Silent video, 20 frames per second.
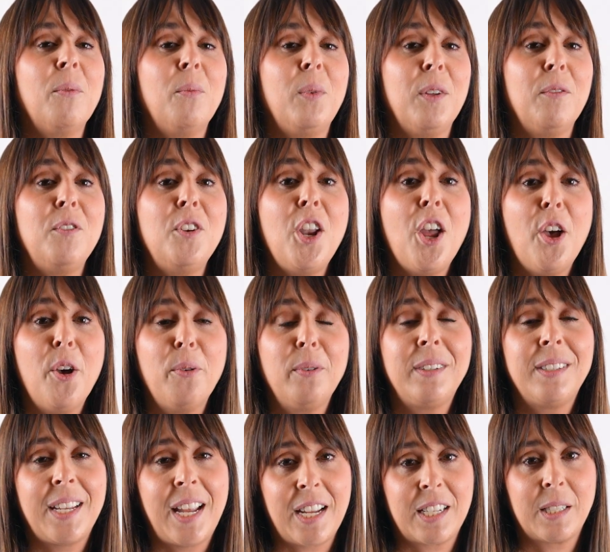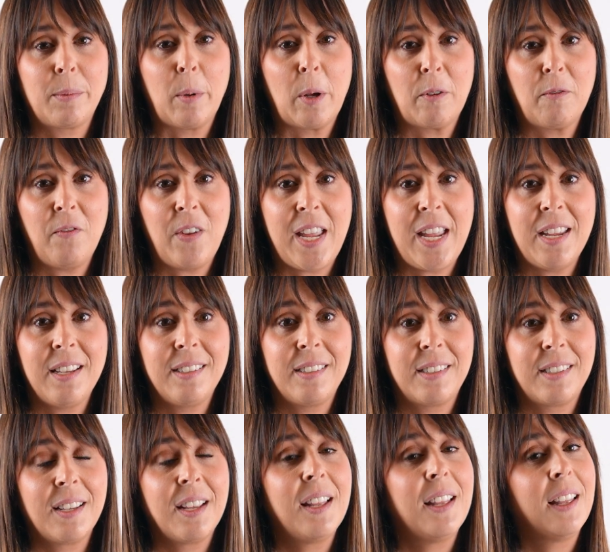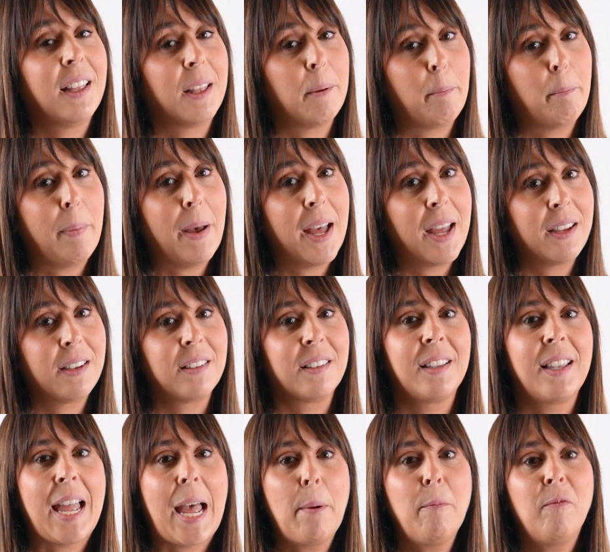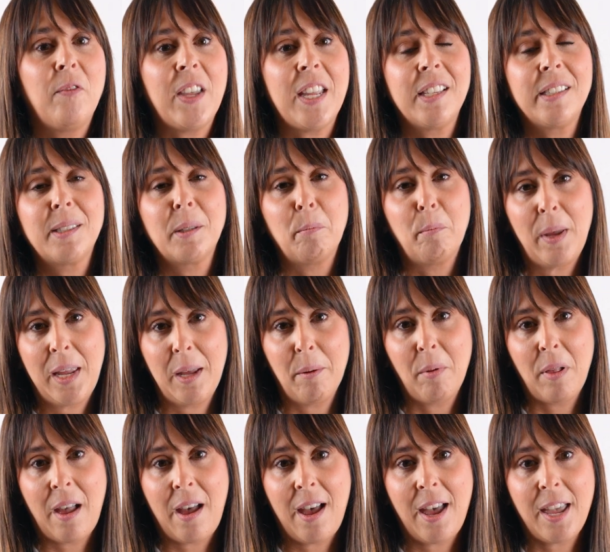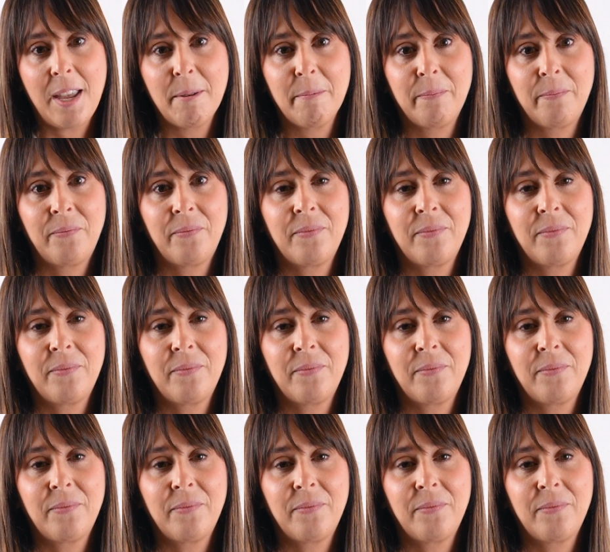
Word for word: We have no textbook fees, but lab fees may apply.